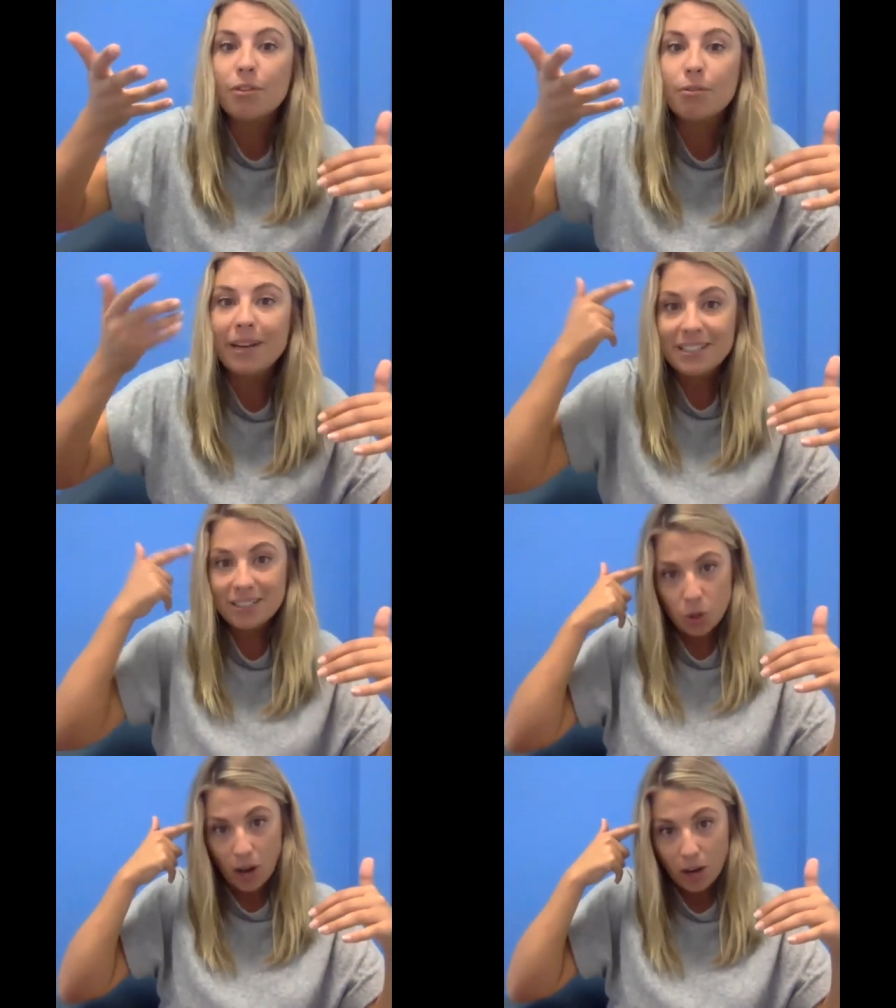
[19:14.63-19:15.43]
the
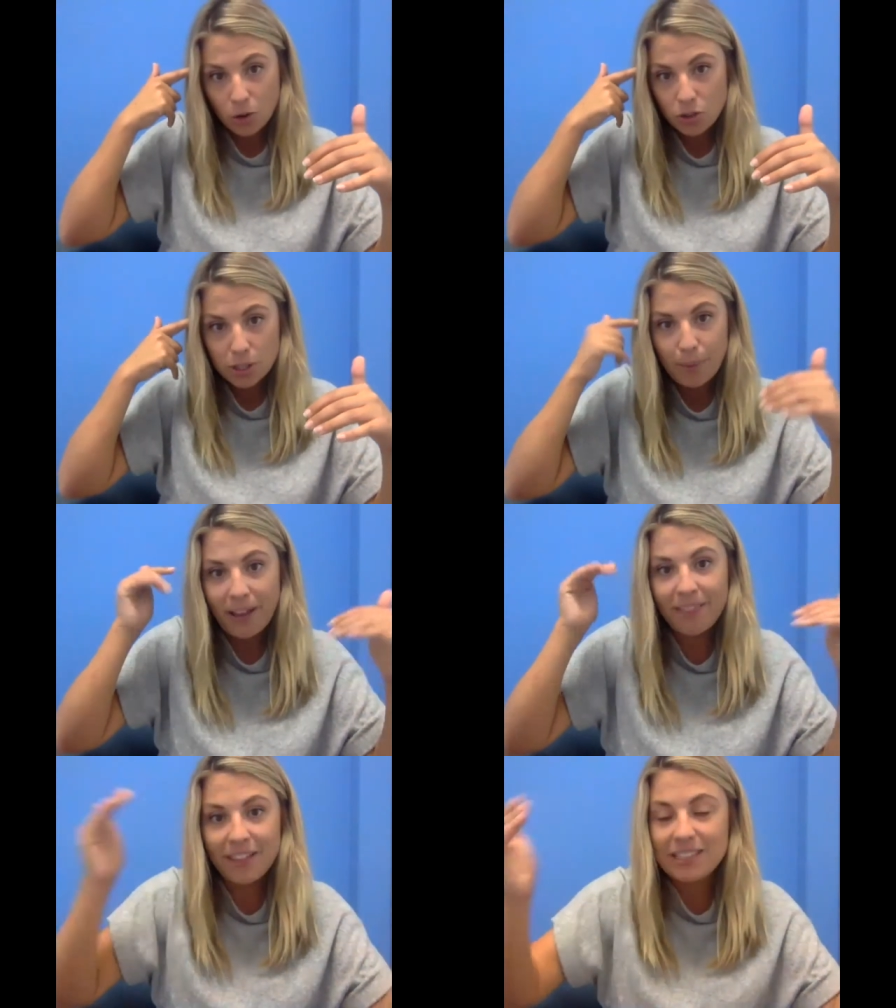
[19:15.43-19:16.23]
reasons your unconscious
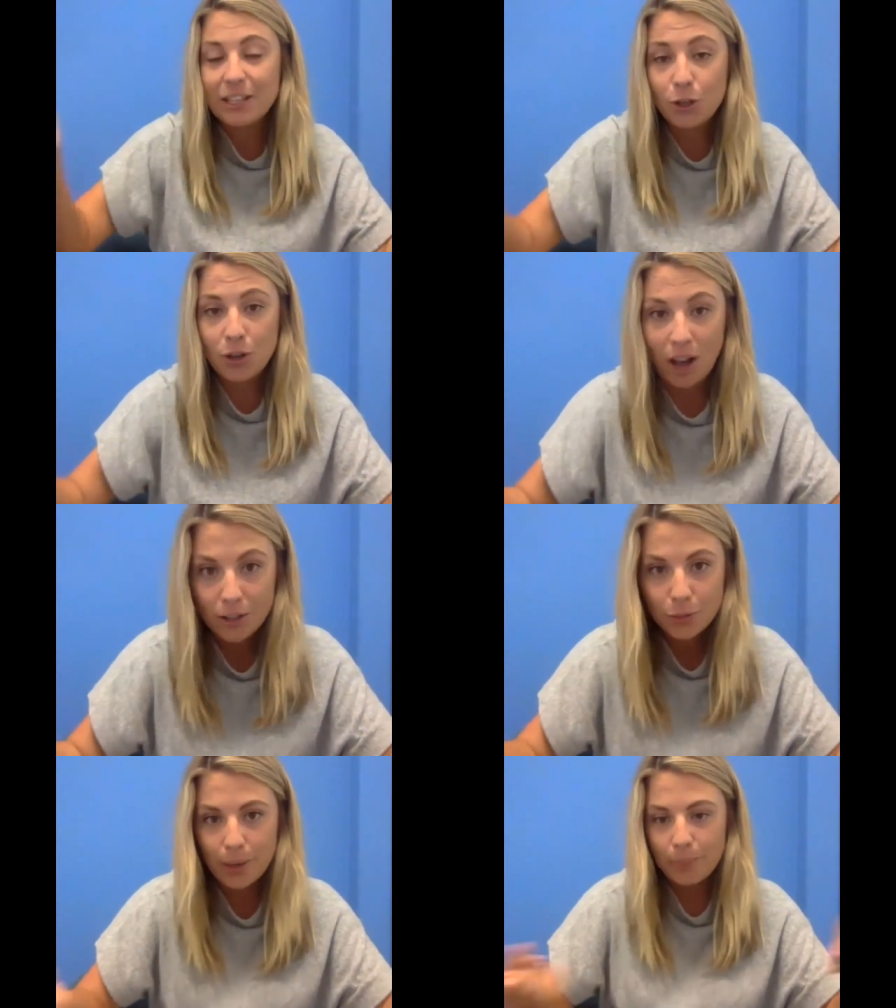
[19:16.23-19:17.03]
mind thinks that you can't
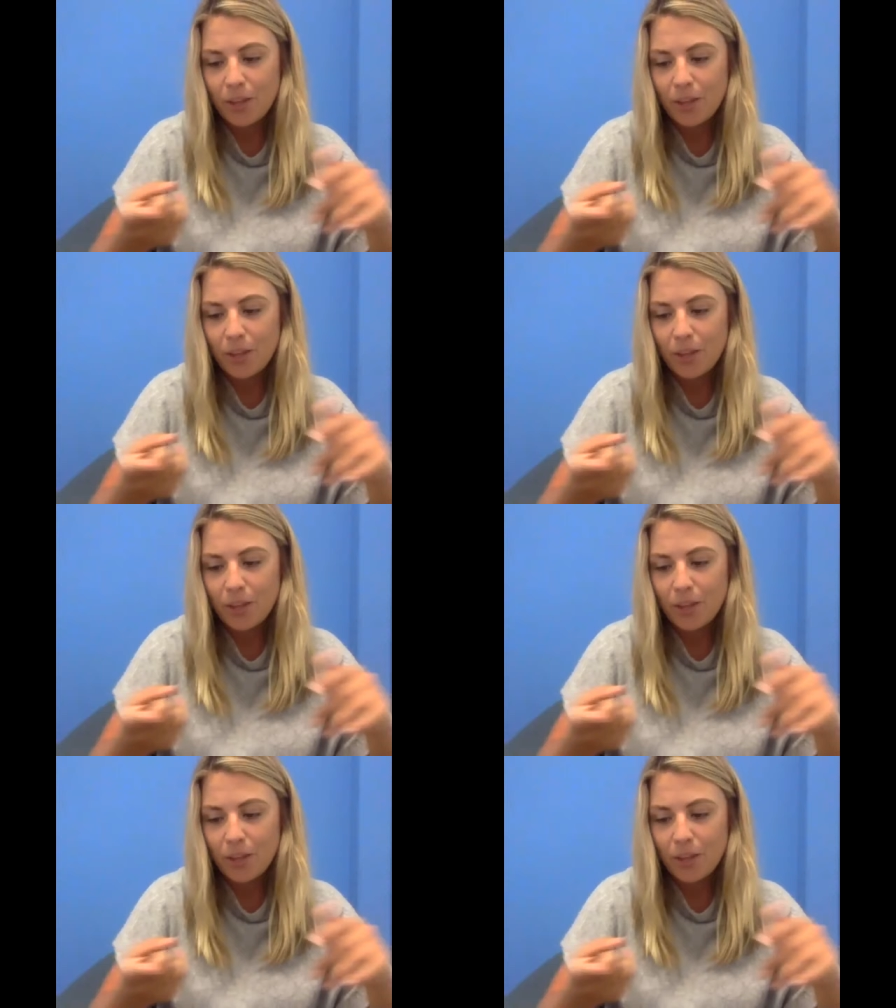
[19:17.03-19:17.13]
do it.